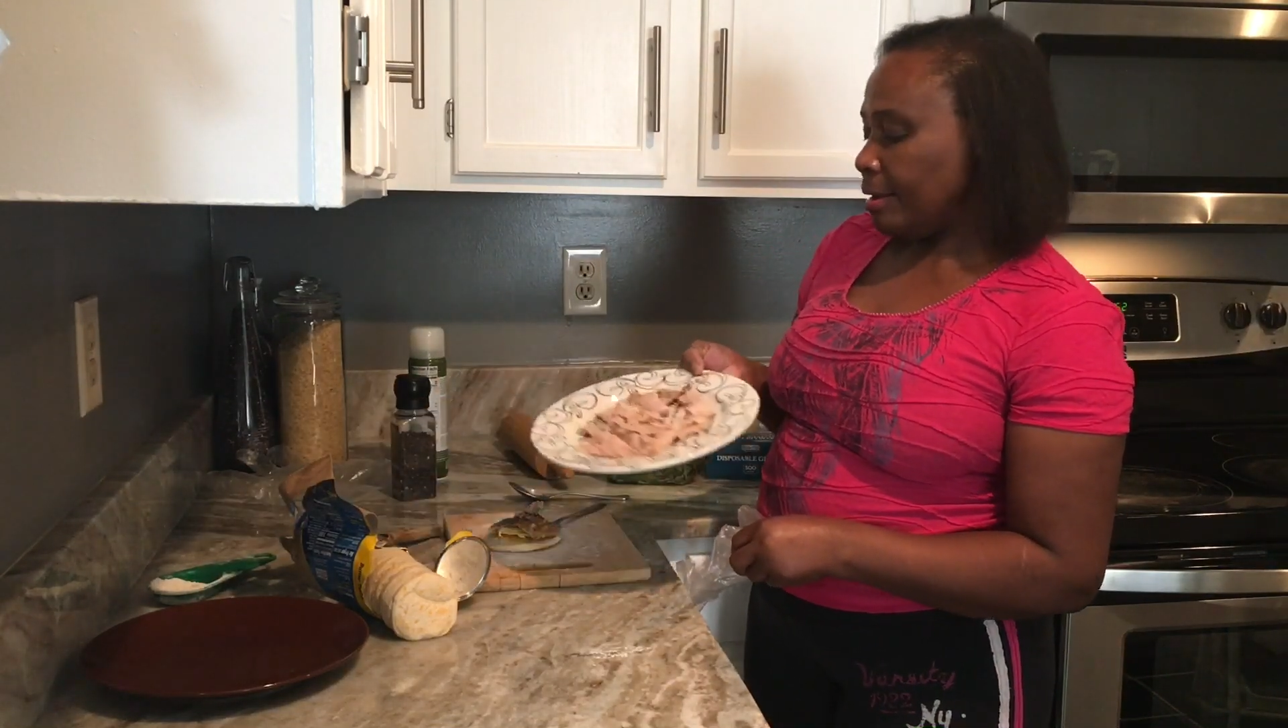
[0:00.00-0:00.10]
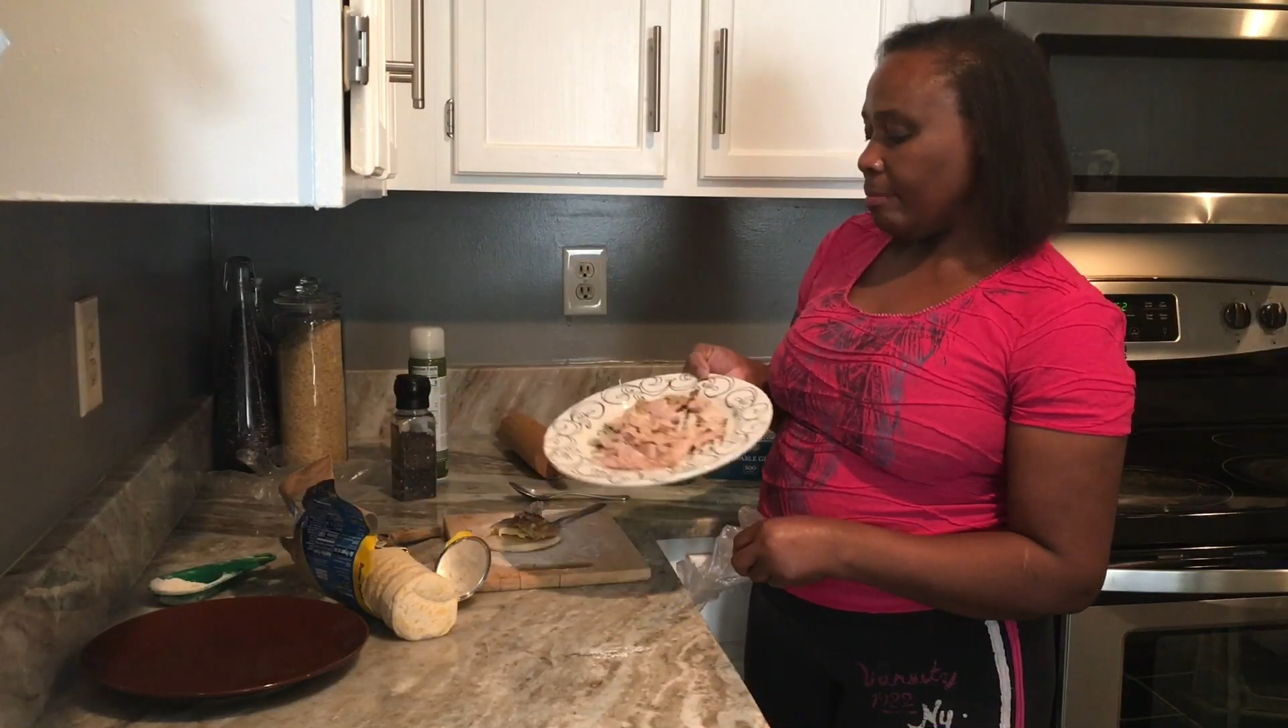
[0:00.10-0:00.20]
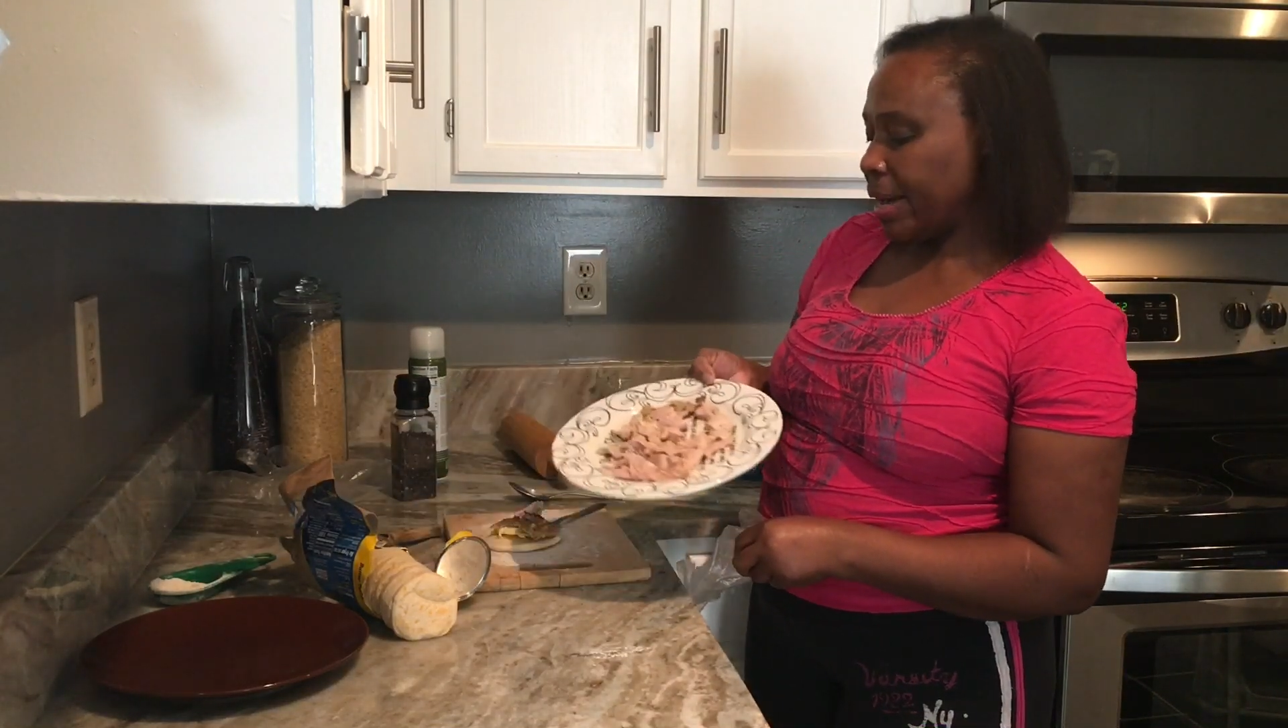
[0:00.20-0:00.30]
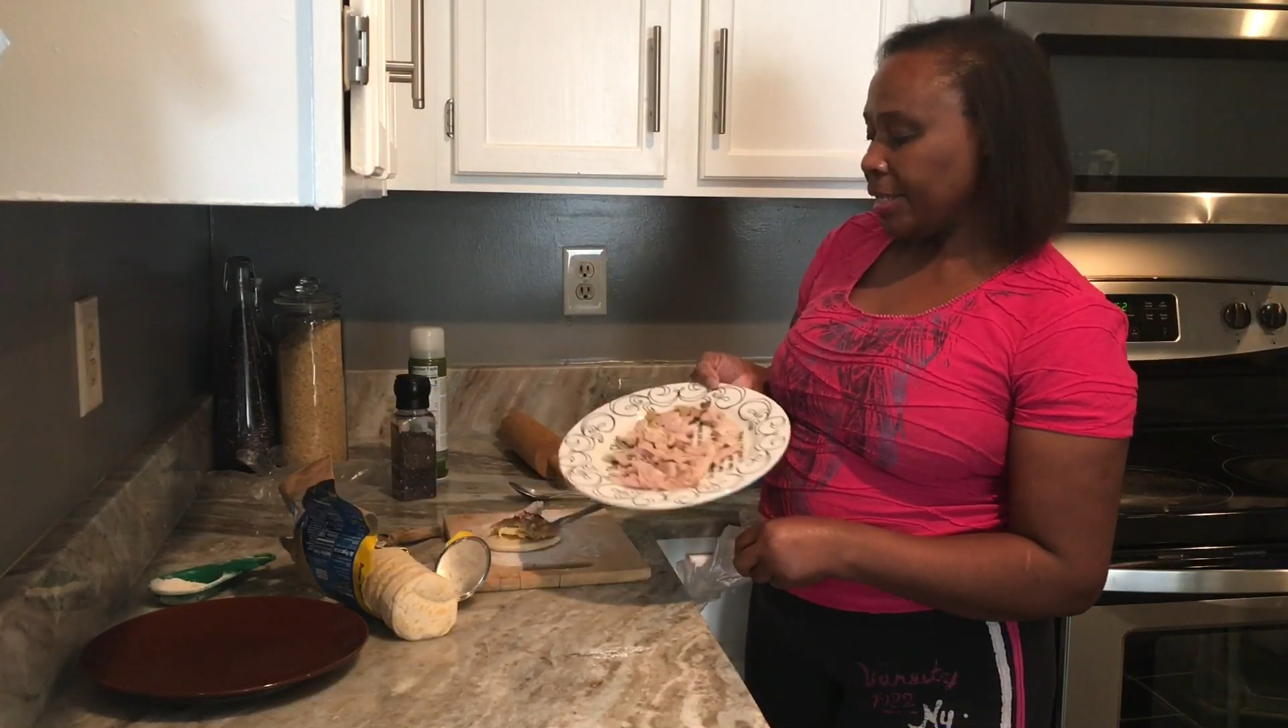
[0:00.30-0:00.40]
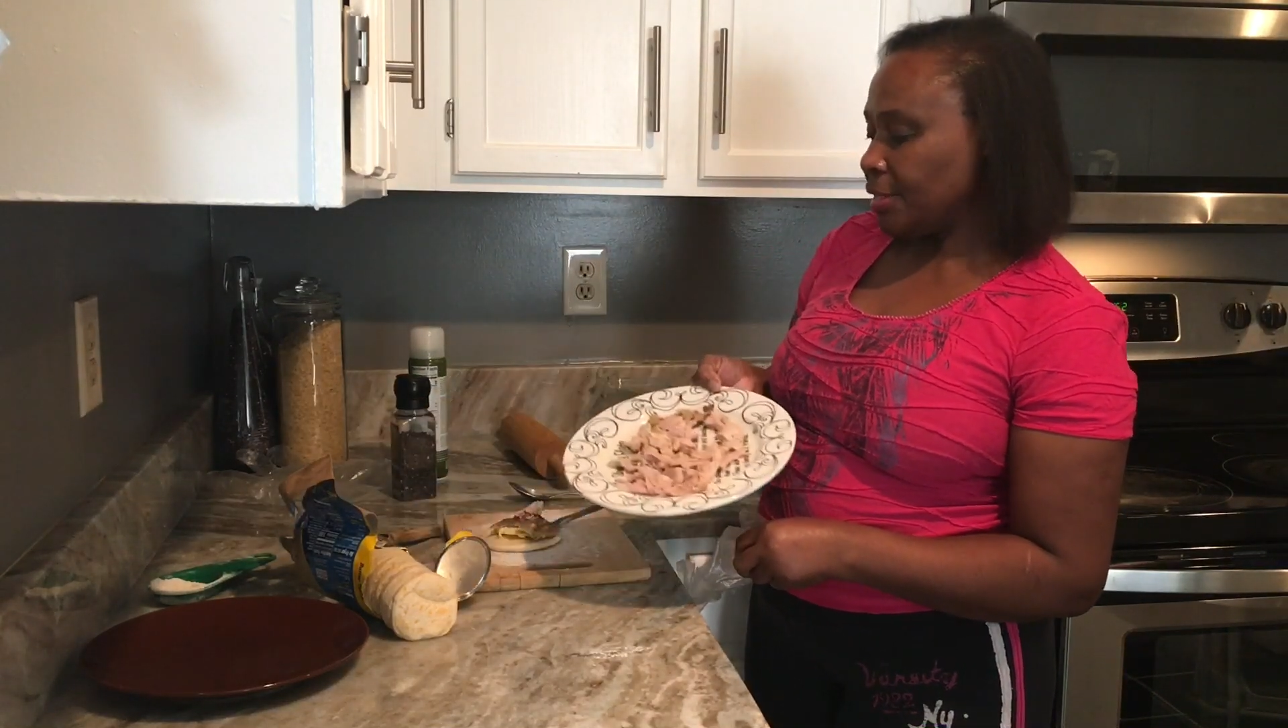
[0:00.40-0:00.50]

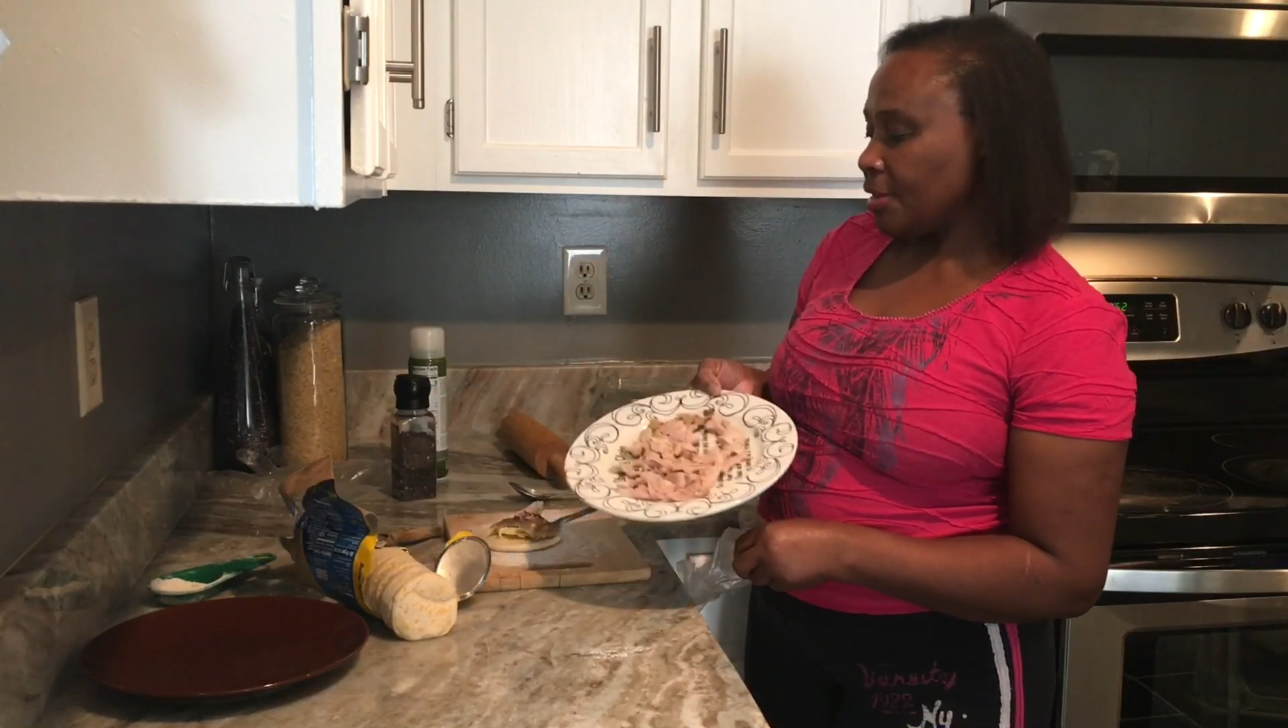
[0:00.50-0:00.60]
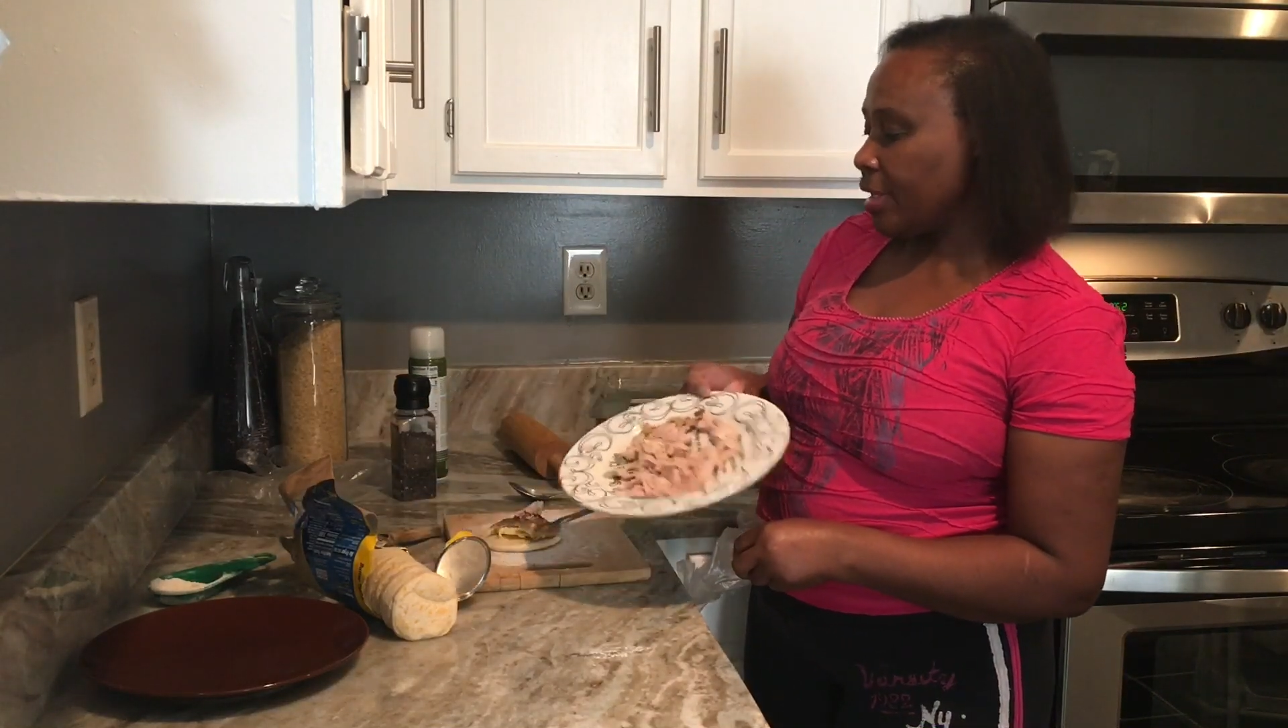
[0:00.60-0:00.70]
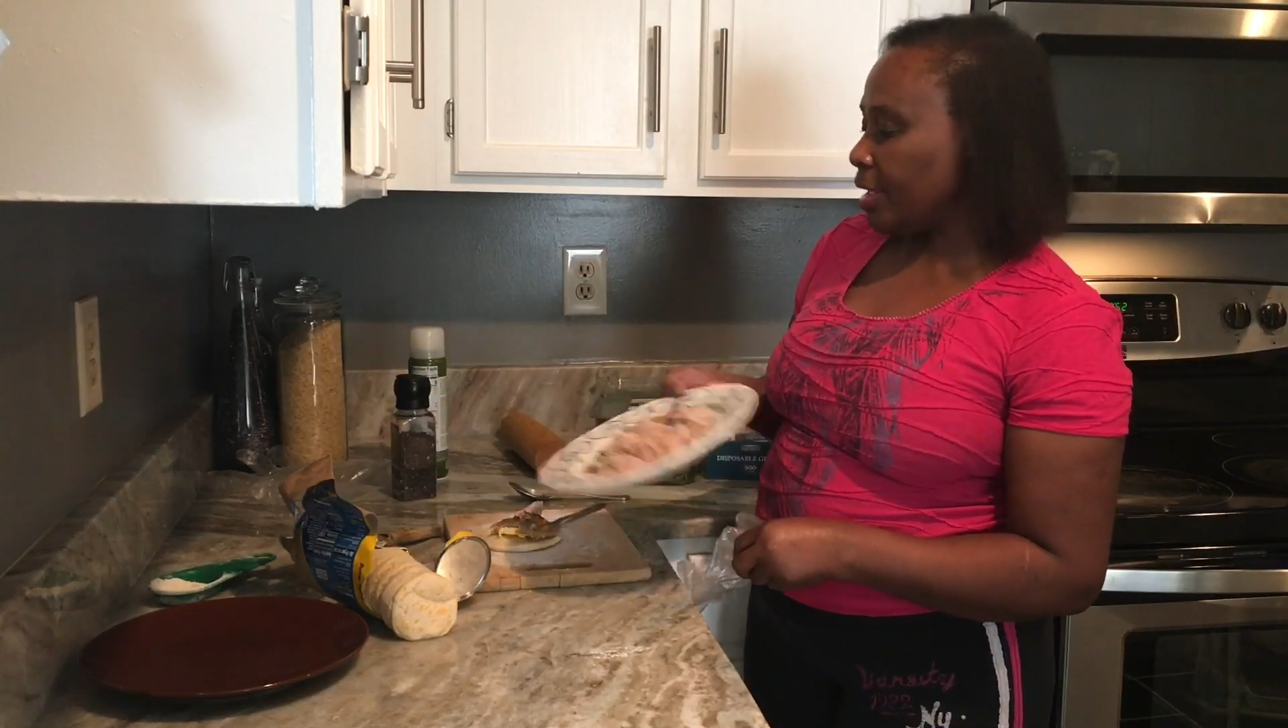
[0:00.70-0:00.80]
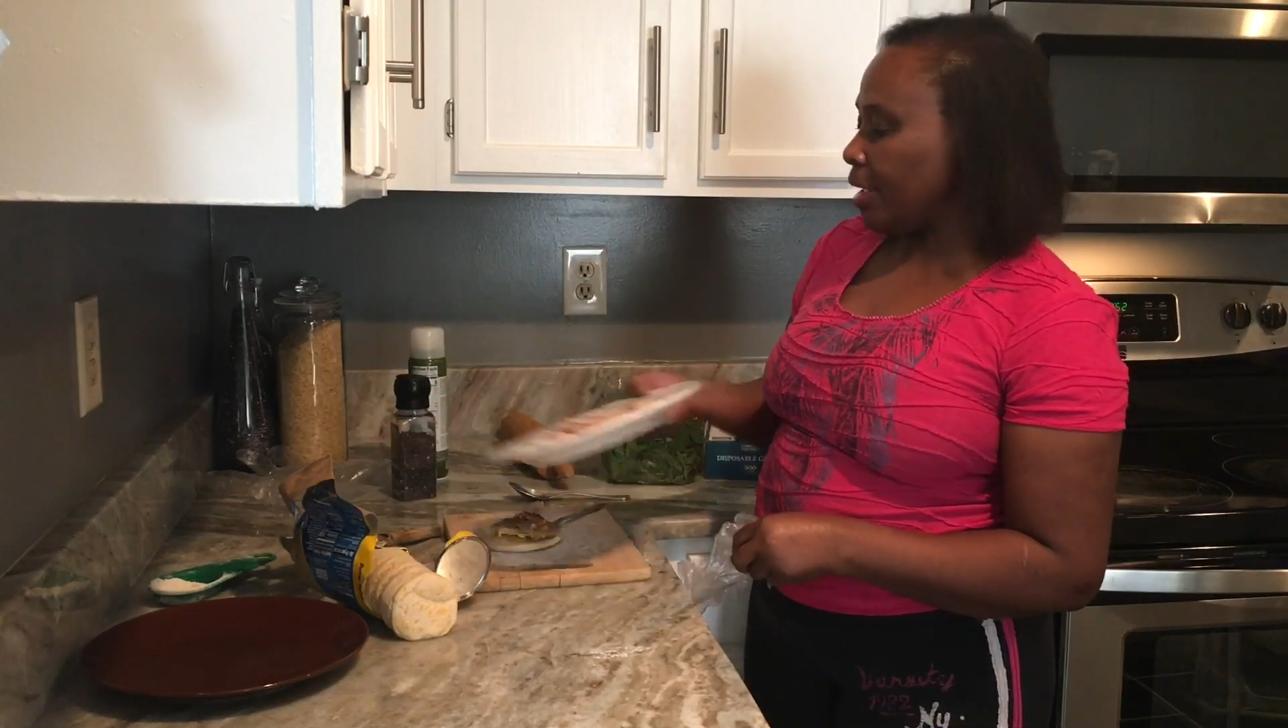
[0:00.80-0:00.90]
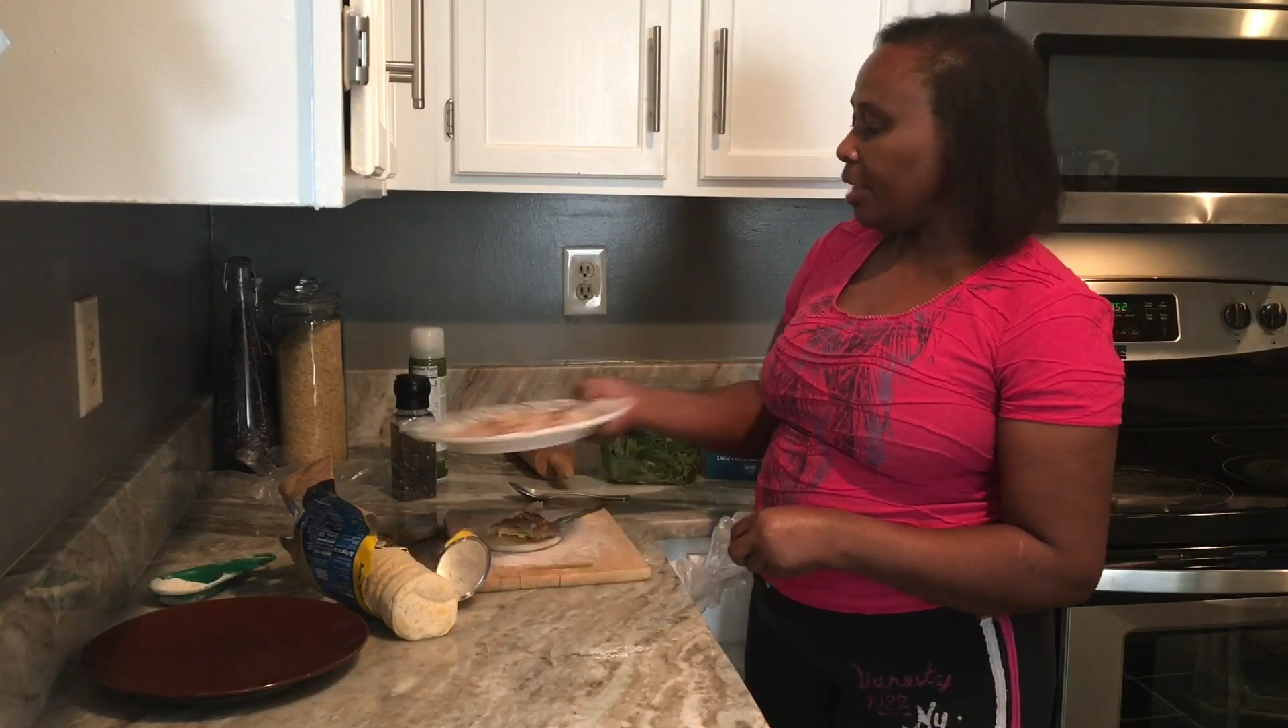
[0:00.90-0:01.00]
my turkey